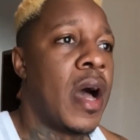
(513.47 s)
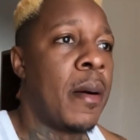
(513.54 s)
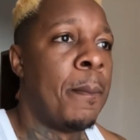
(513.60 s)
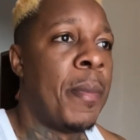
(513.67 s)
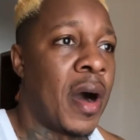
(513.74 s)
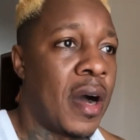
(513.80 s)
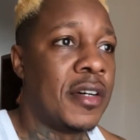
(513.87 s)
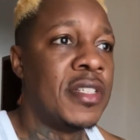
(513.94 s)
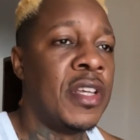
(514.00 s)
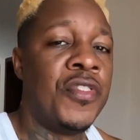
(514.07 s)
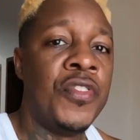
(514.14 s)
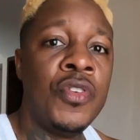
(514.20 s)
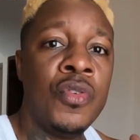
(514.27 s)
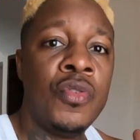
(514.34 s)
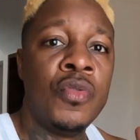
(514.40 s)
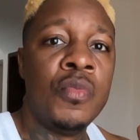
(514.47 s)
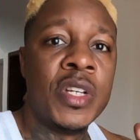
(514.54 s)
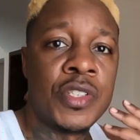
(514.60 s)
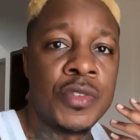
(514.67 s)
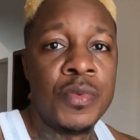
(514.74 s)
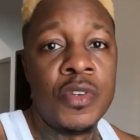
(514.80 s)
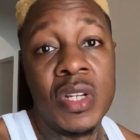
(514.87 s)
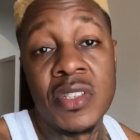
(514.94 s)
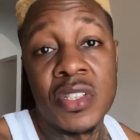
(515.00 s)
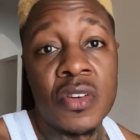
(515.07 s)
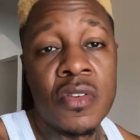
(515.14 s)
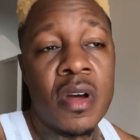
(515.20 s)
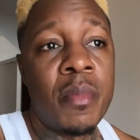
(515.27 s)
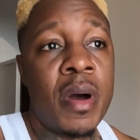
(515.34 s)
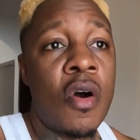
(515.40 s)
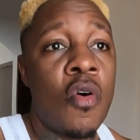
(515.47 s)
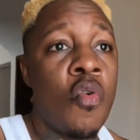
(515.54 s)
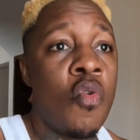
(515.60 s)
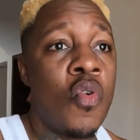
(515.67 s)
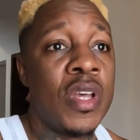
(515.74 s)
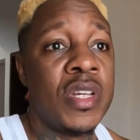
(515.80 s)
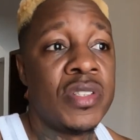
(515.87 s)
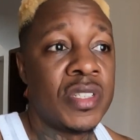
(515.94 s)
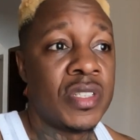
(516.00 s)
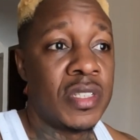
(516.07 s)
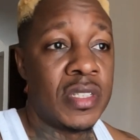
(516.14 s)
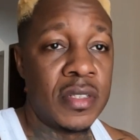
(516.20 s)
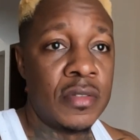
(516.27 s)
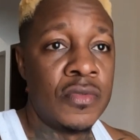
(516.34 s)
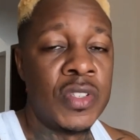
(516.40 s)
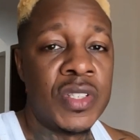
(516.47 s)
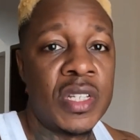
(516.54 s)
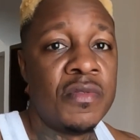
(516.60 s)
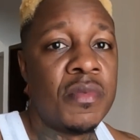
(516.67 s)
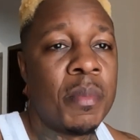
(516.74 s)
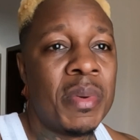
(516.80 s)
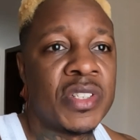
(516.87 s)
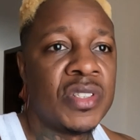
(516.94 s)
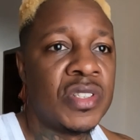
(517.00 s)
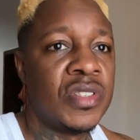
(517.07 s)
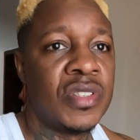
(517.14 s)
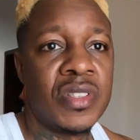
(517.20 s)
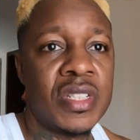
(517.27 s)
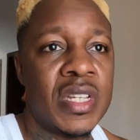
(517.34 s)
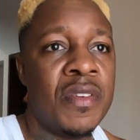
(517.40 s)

But if you message me on Instagram, I always receive my messages,